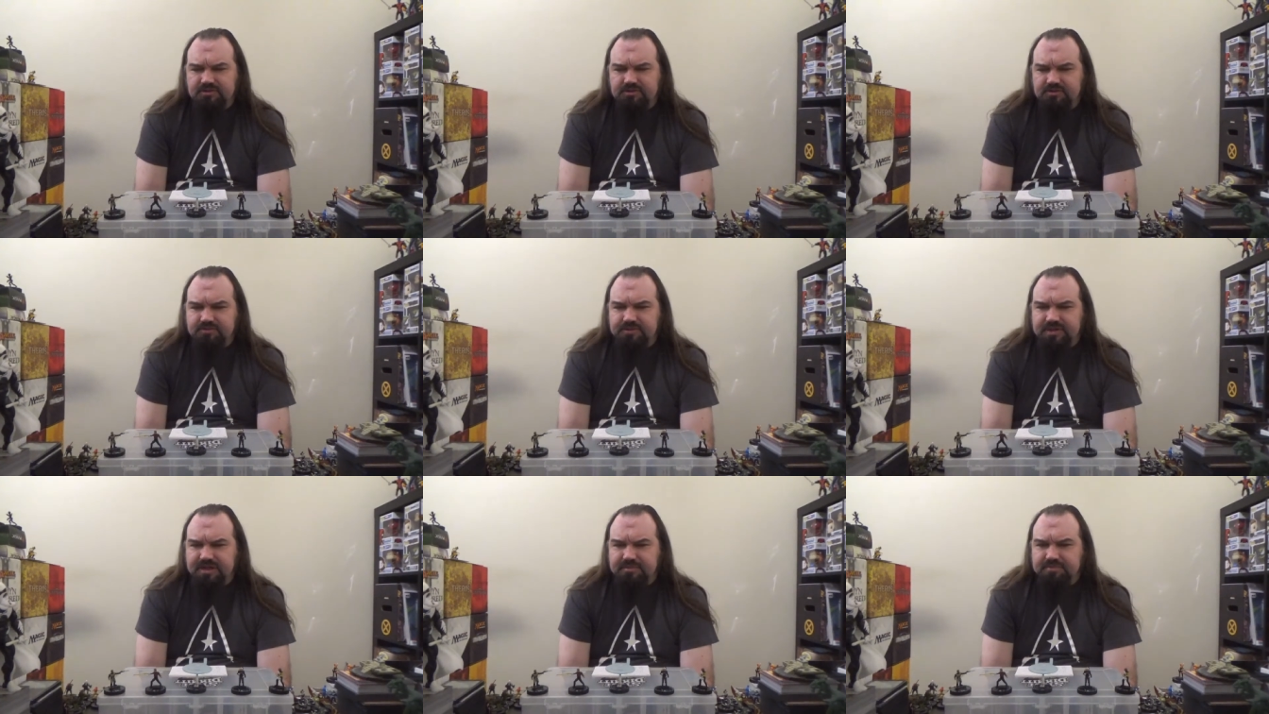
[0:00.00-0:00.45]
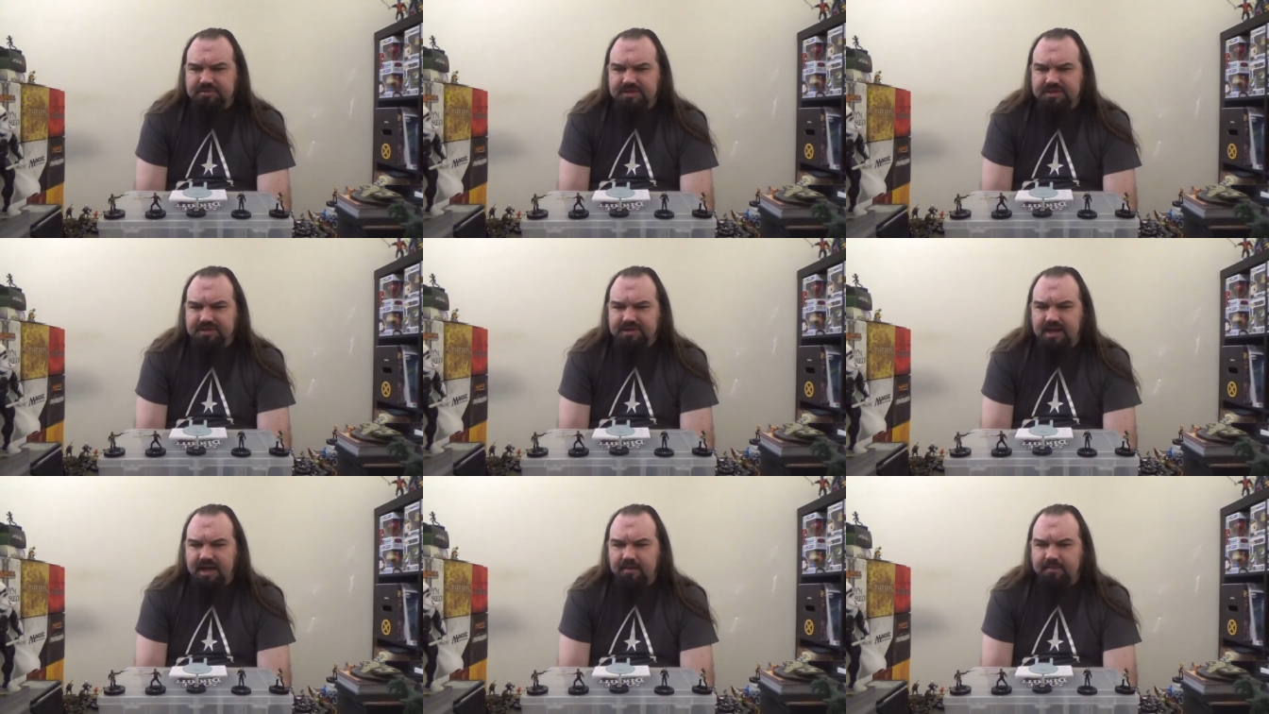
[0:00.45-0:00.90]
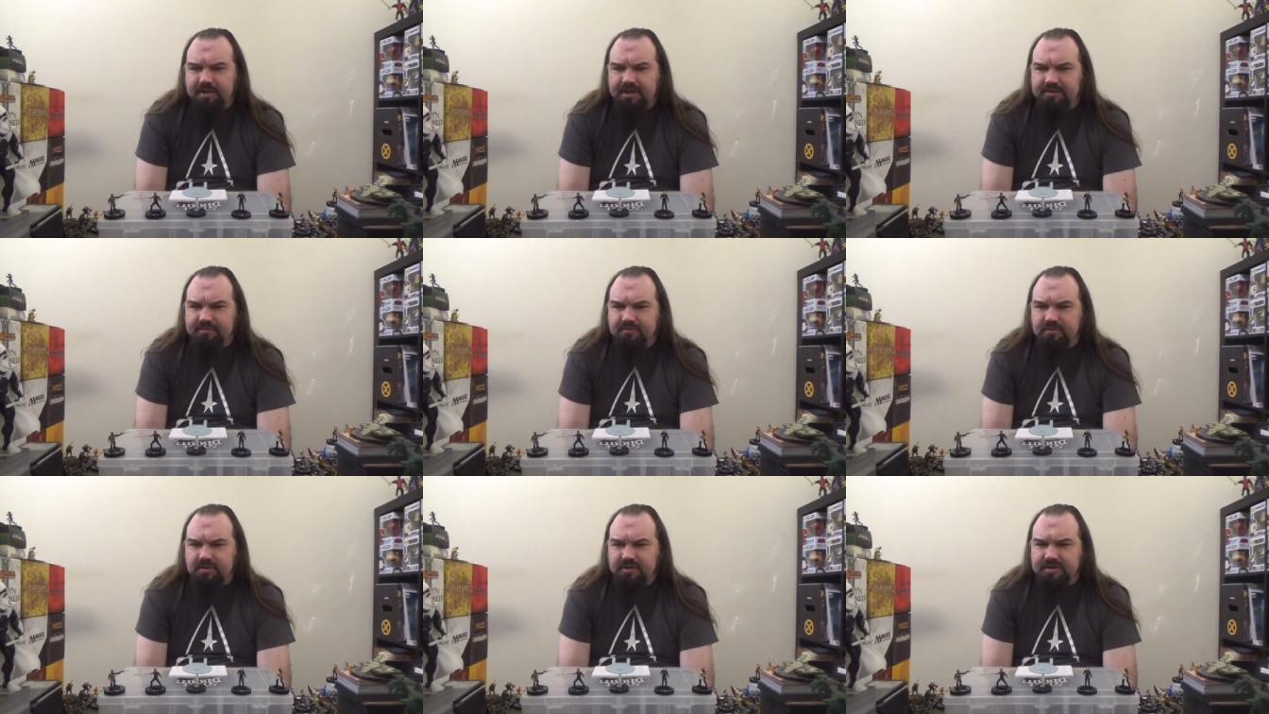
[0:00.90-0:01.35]
too deeply into how
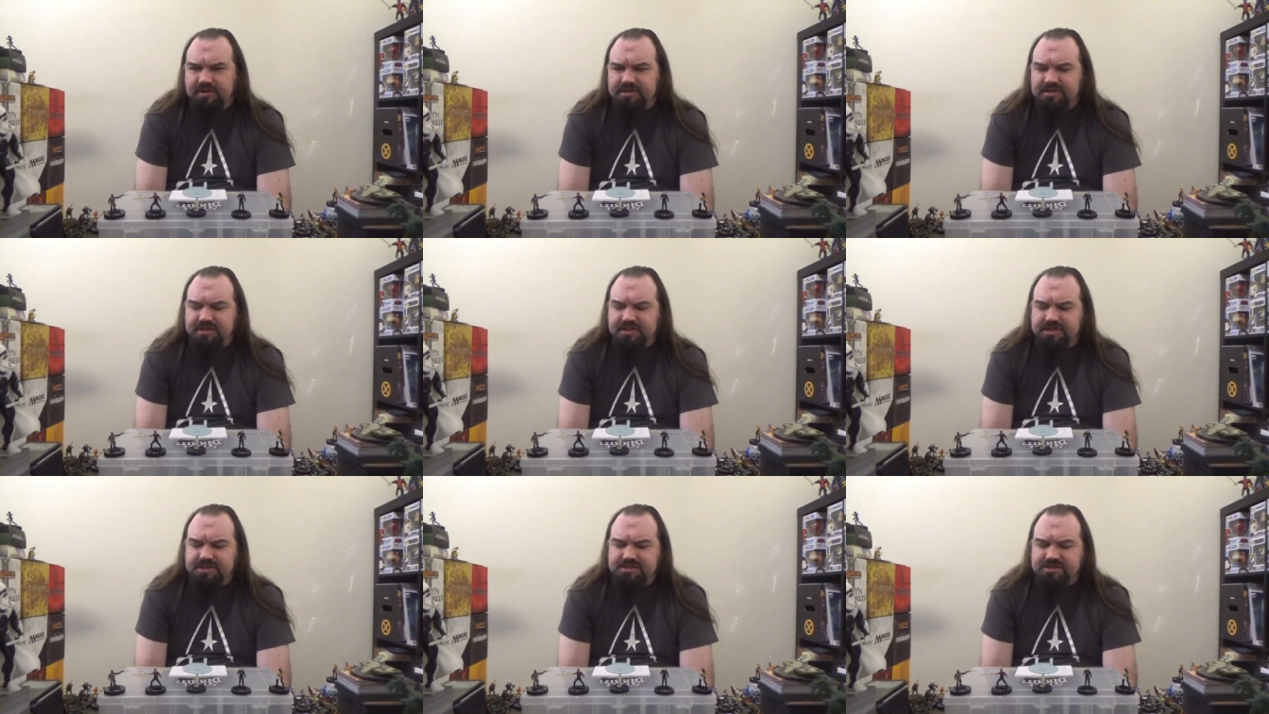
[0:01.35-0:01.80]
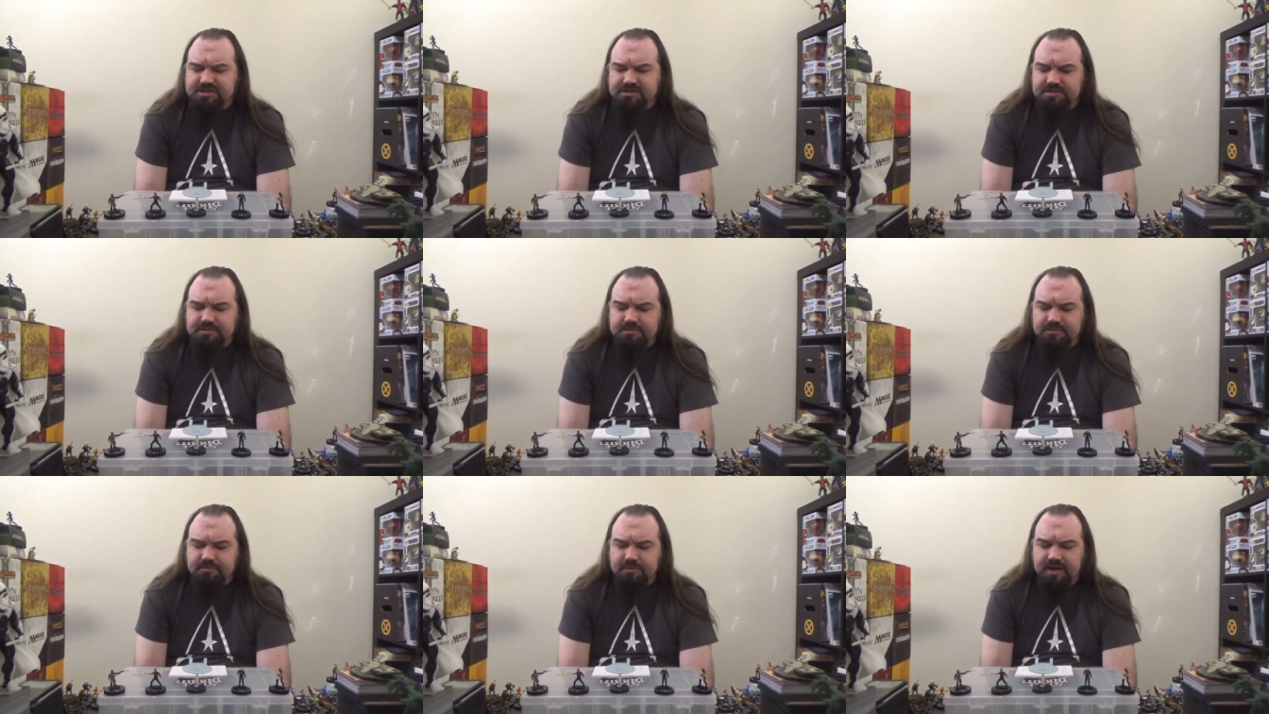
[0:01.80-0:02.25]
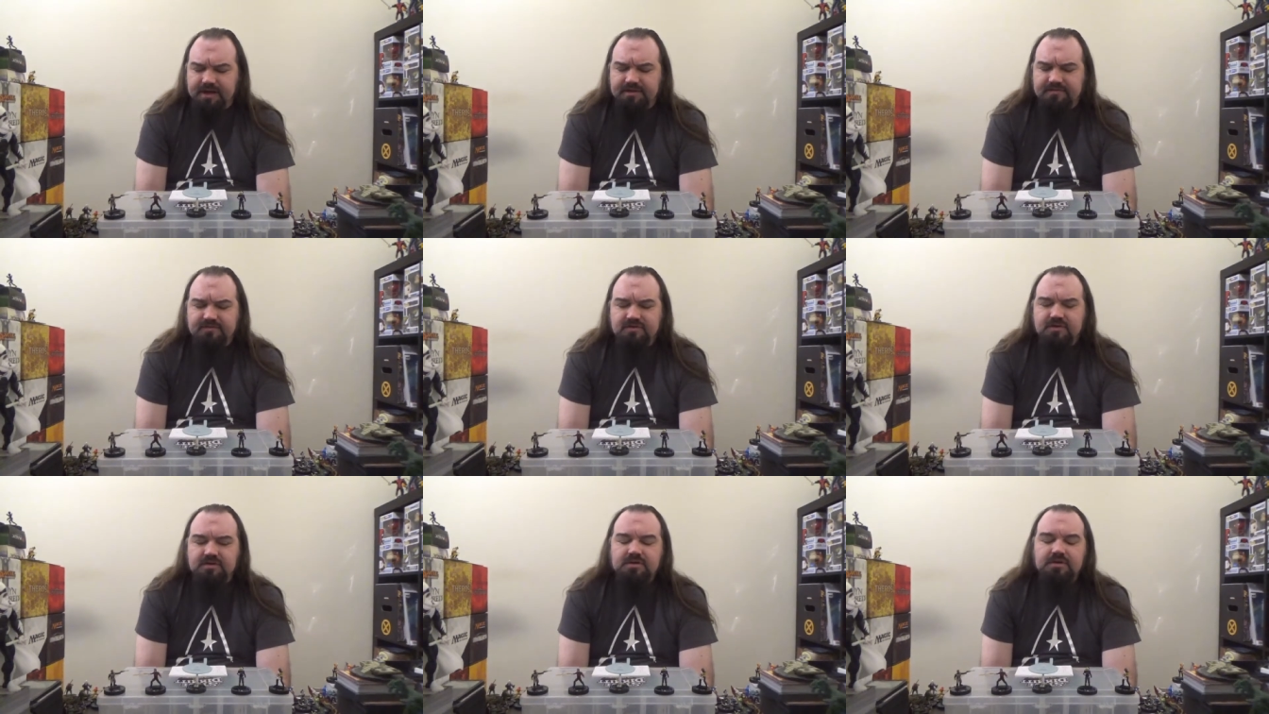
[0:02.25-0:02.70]
many were in each wave.